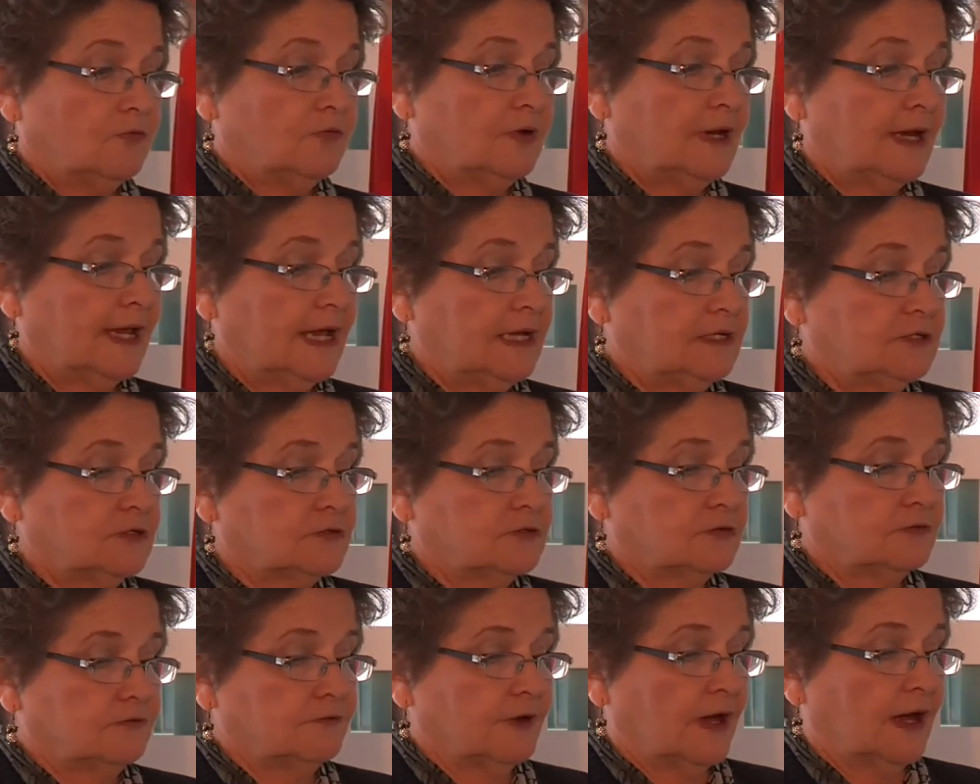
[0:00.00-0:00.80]

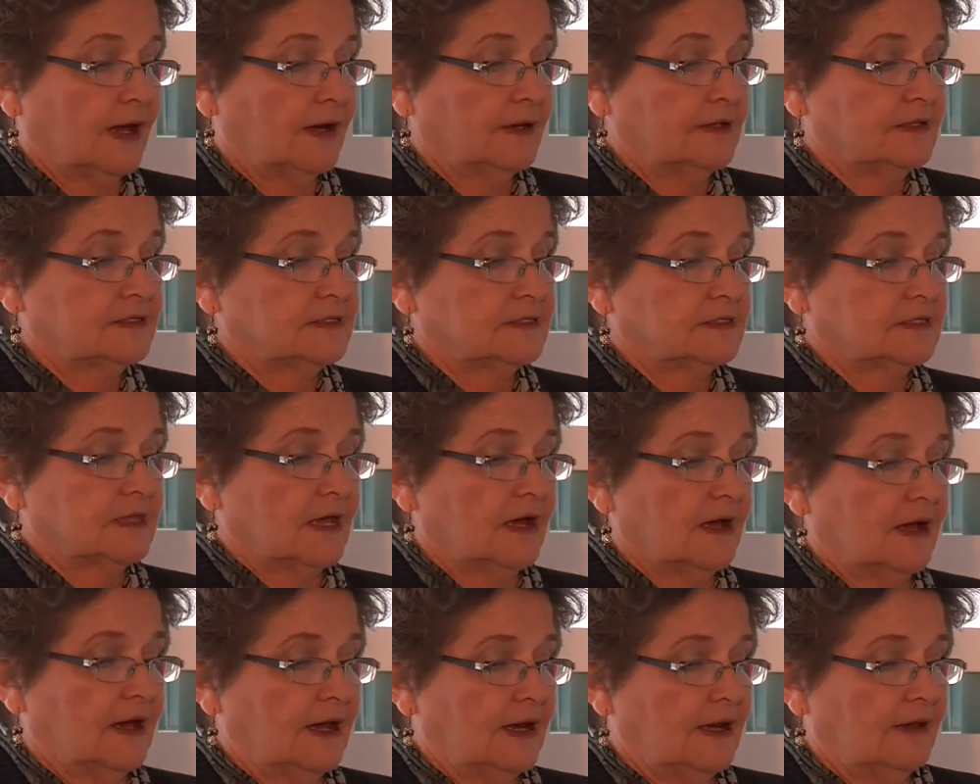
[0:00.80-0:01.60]
Related to violence is
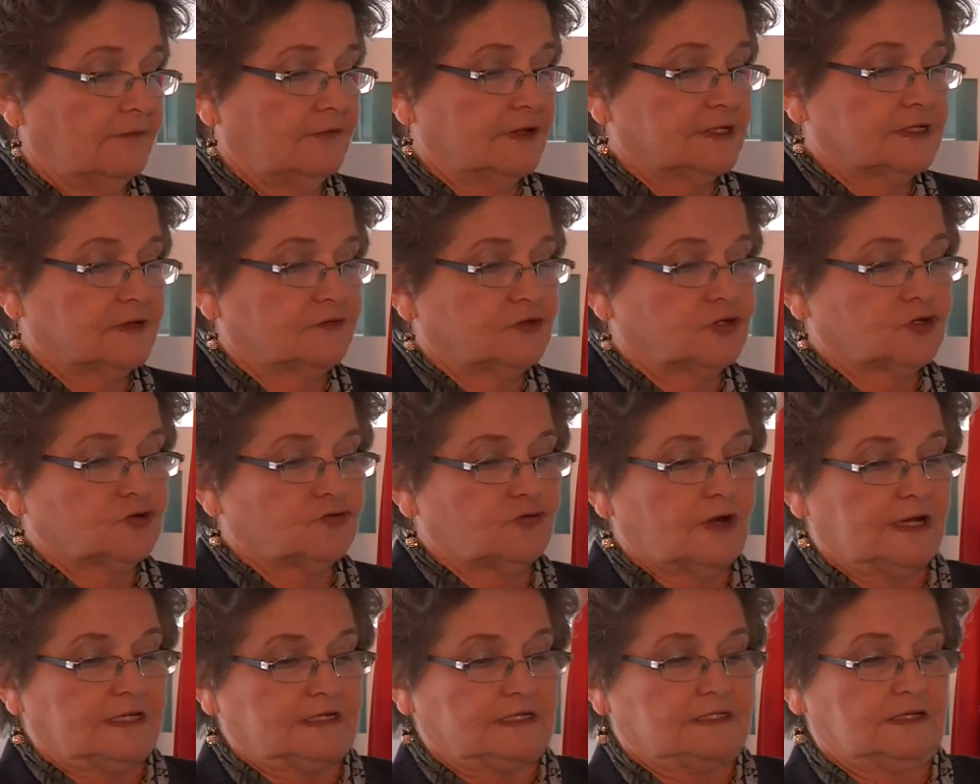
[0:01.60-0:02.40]
the high levels of
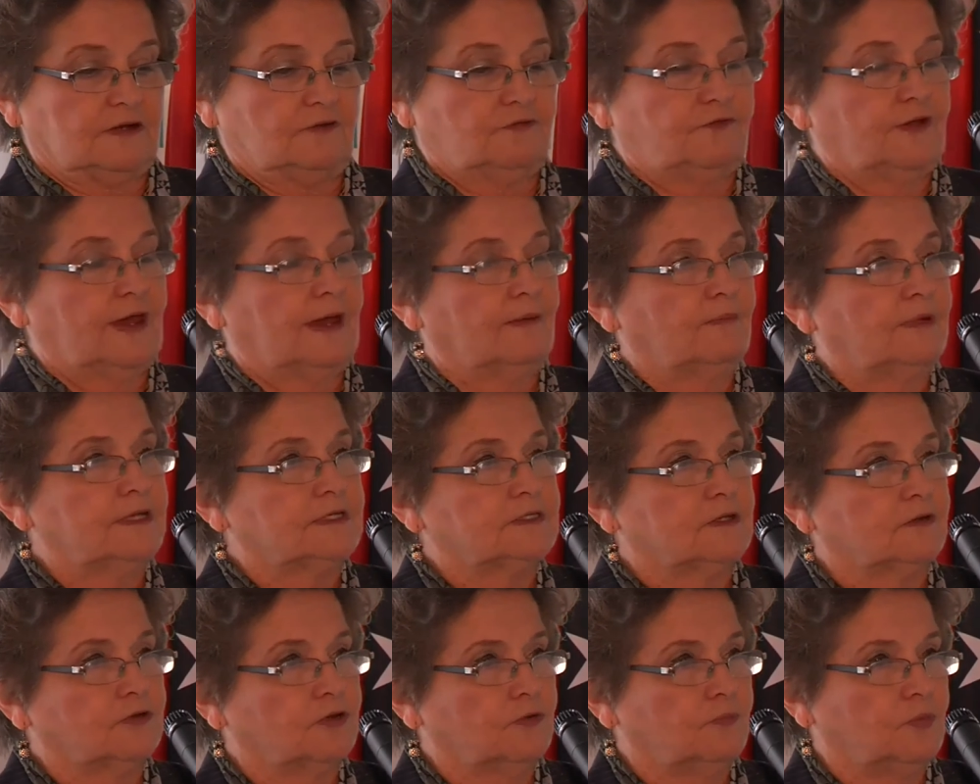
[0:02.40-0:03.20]
stress in
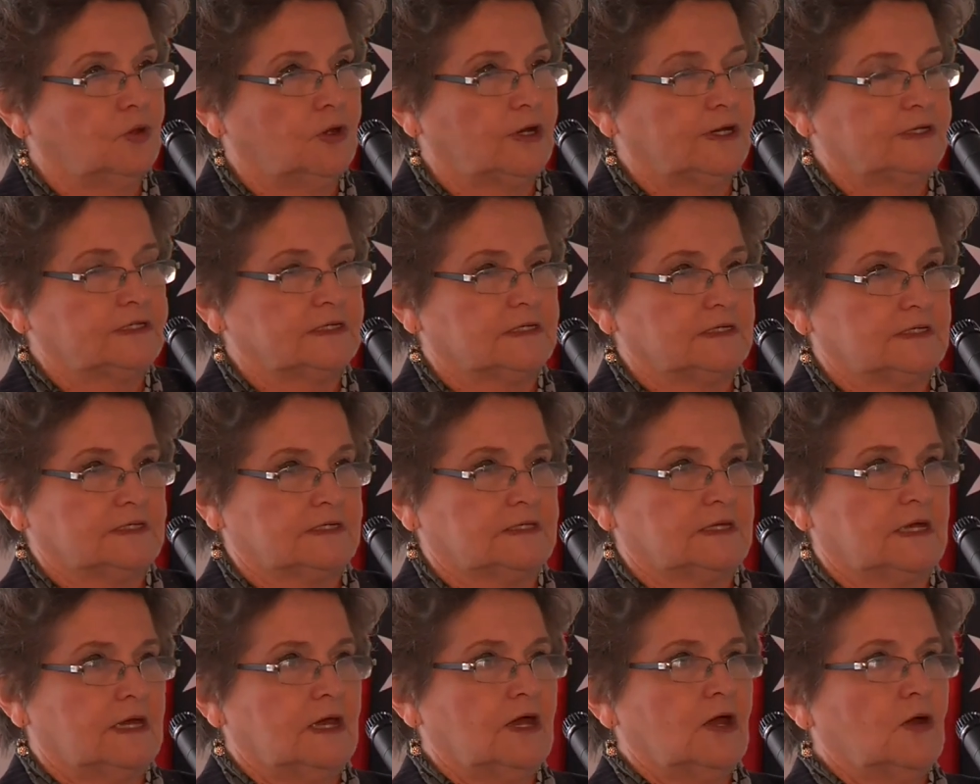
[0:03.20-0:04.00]
families and
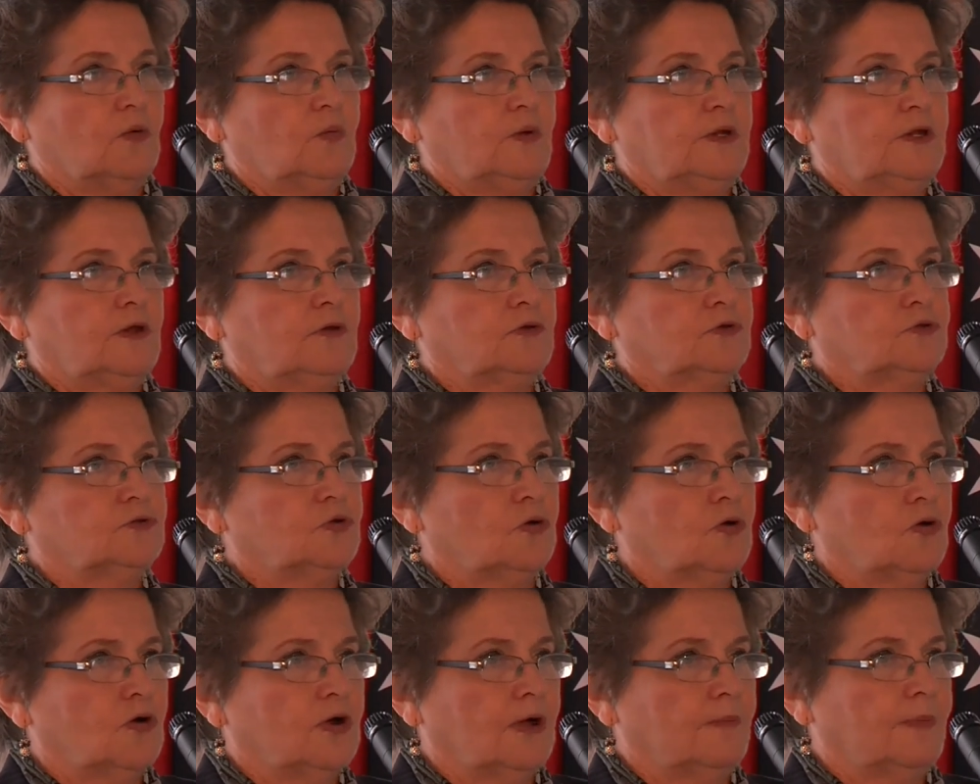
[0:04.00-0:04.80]
communities. We
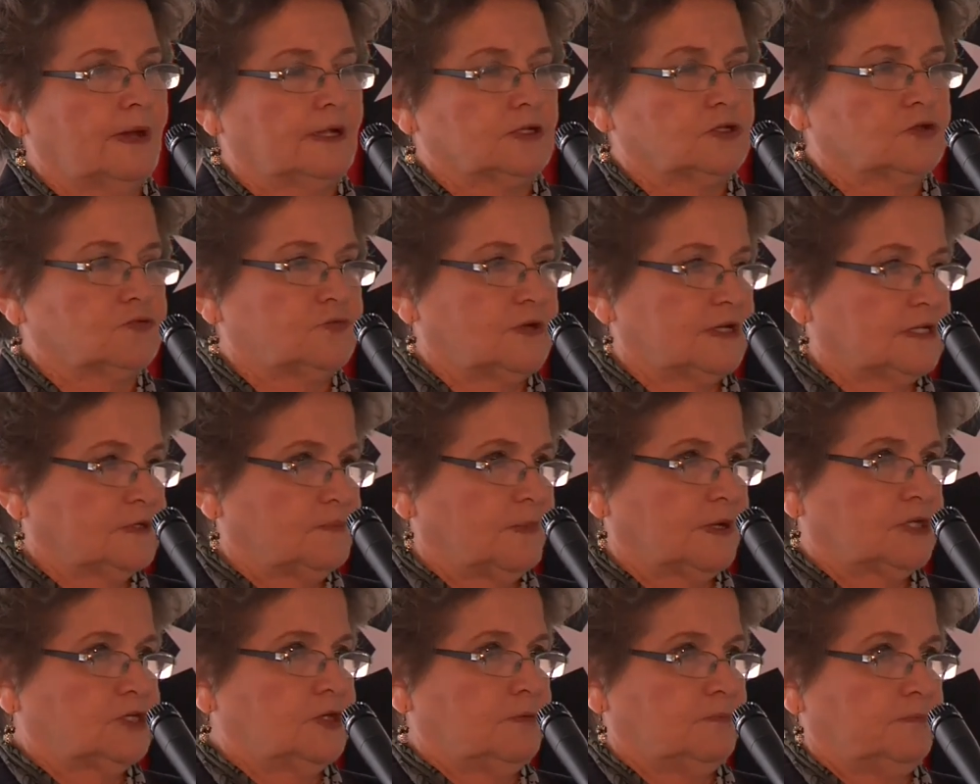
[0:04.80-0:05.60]
don't talk about
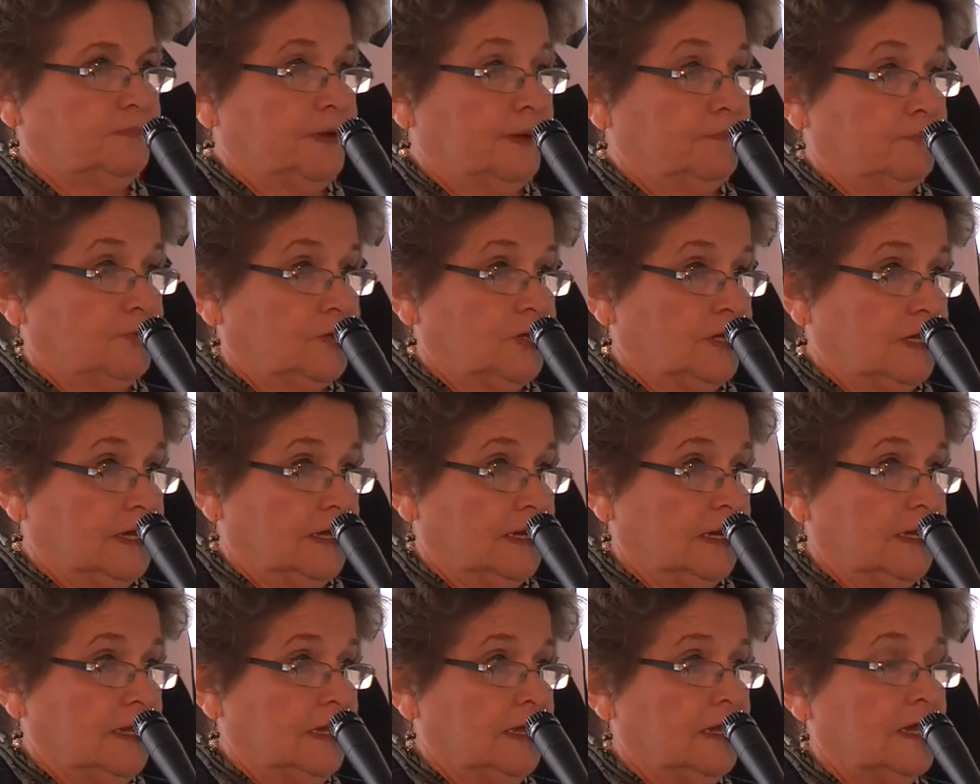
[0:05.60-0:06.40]
stress much in Papua New
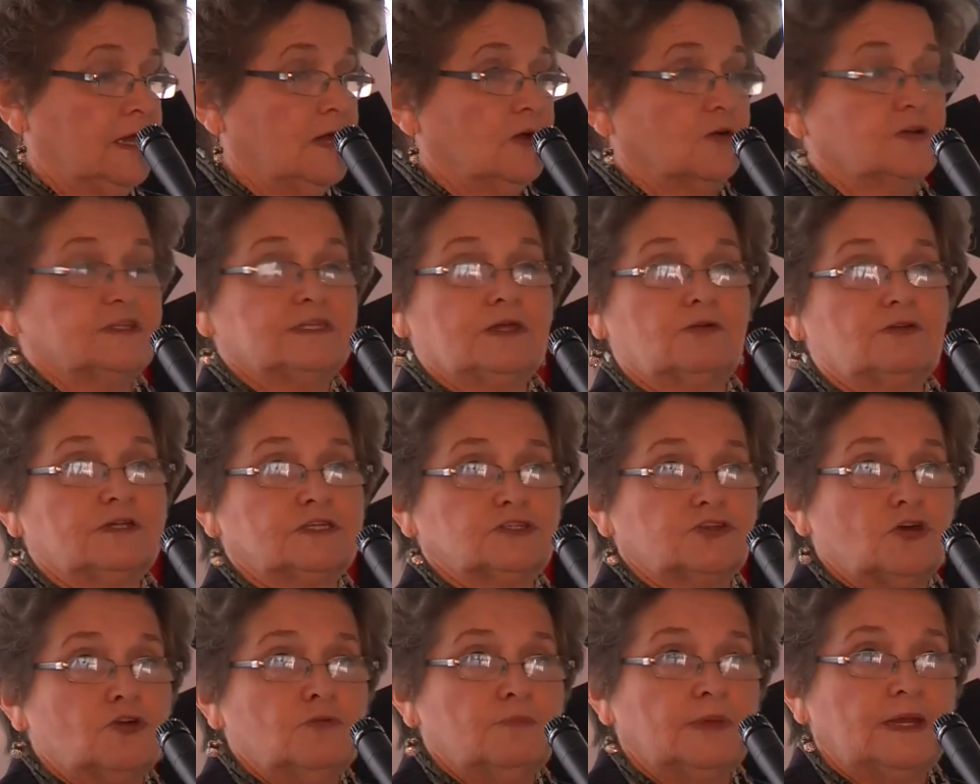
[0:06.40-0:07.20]
Guinea because there
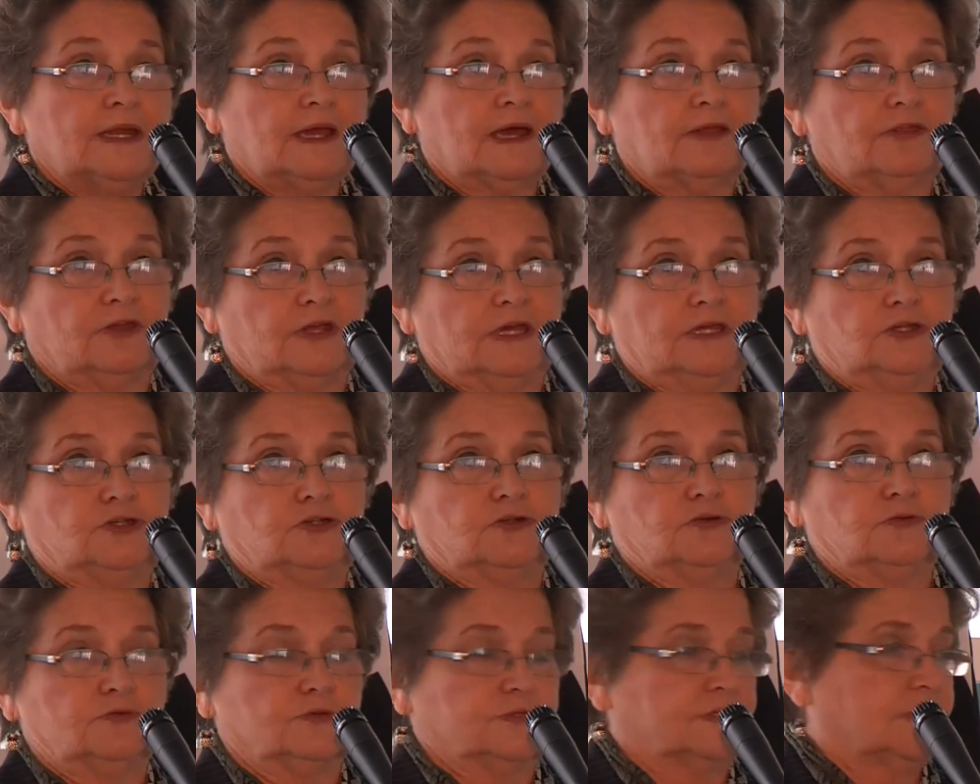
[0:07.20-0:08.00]
are so many other
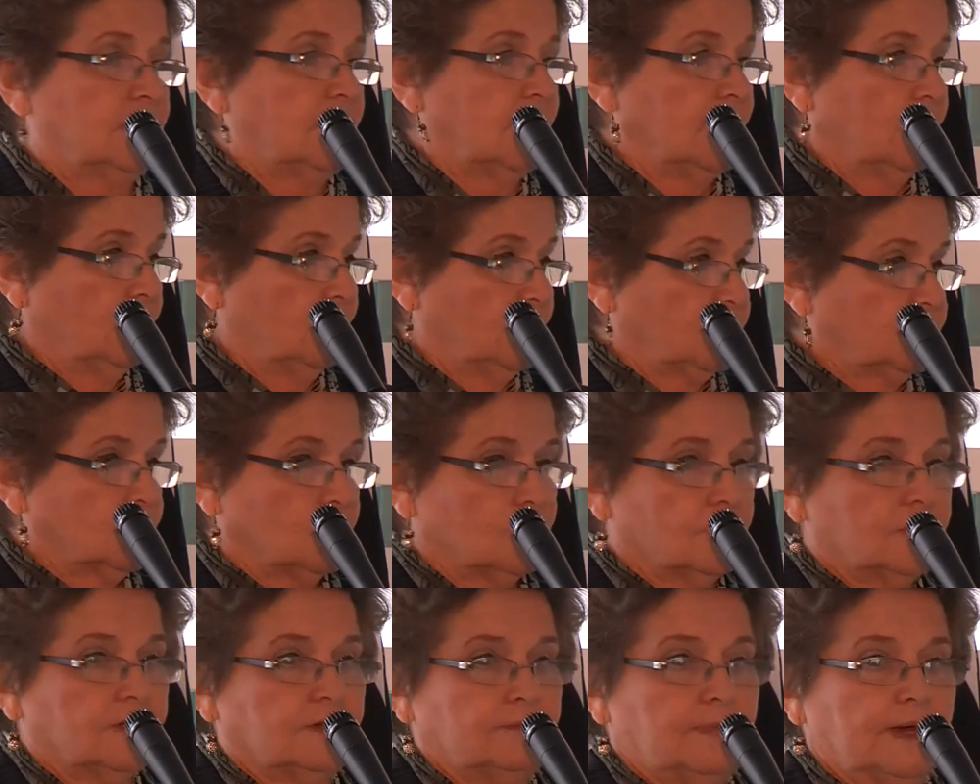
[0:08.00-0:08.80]
issues. We
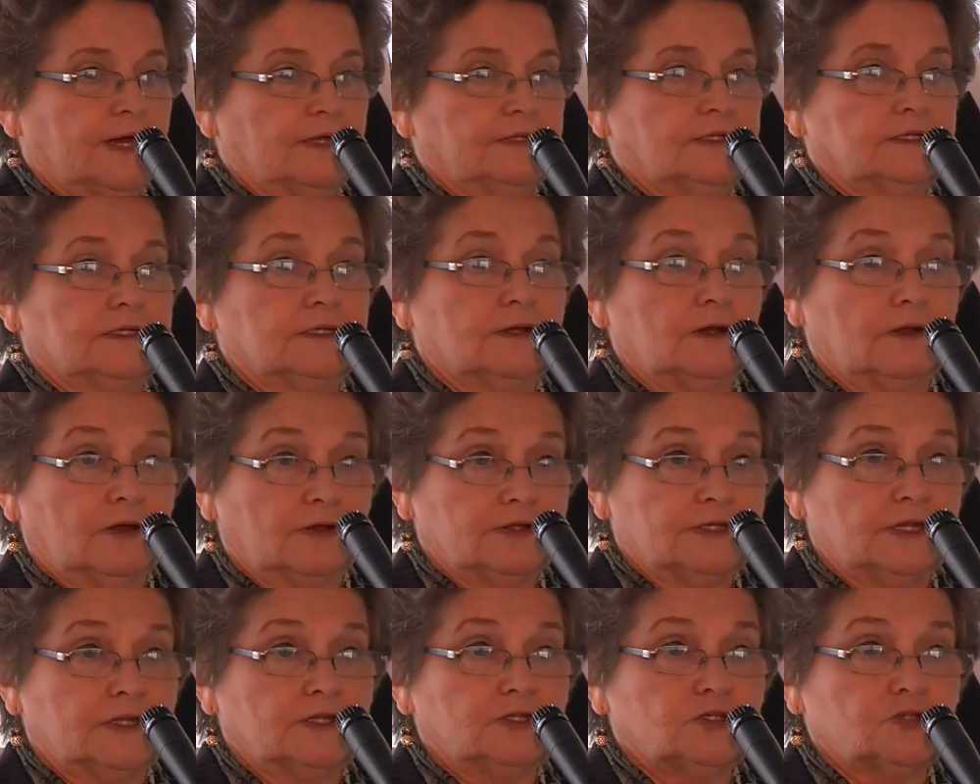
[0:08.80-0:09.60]
talk about it a
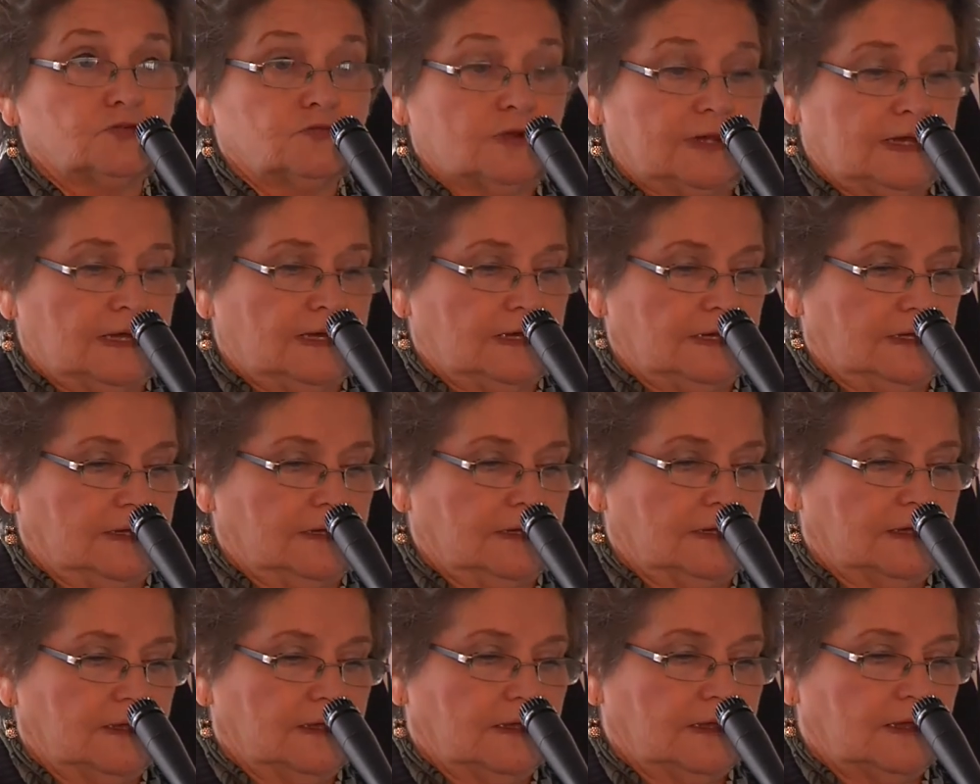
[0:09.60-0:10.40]
lot in
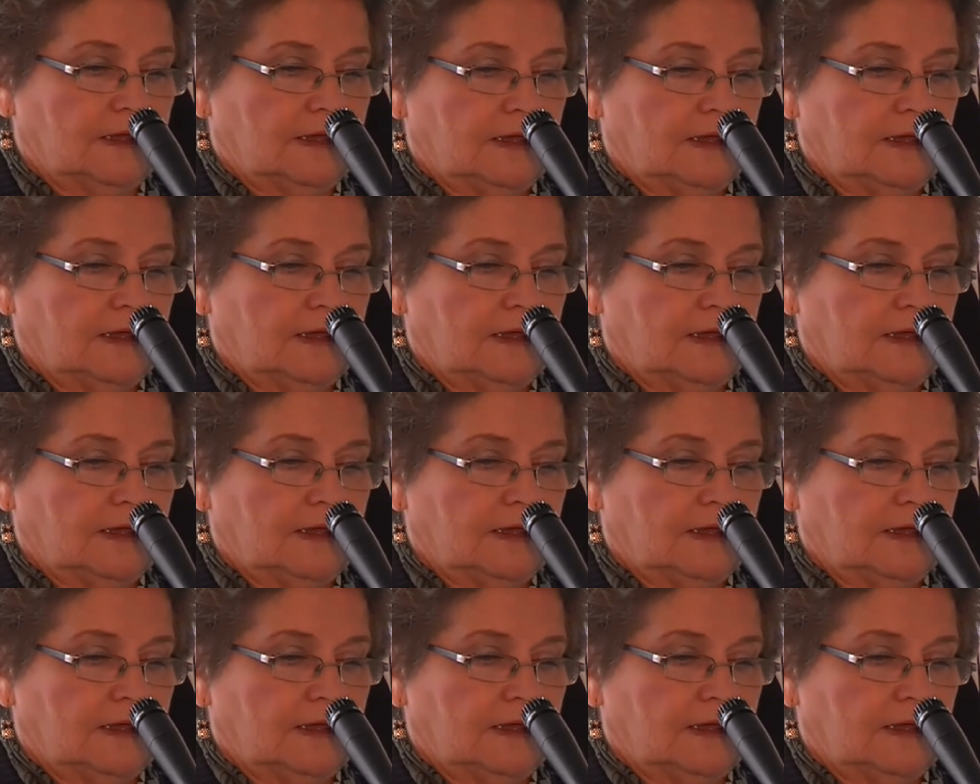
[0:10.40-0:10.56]
Australia.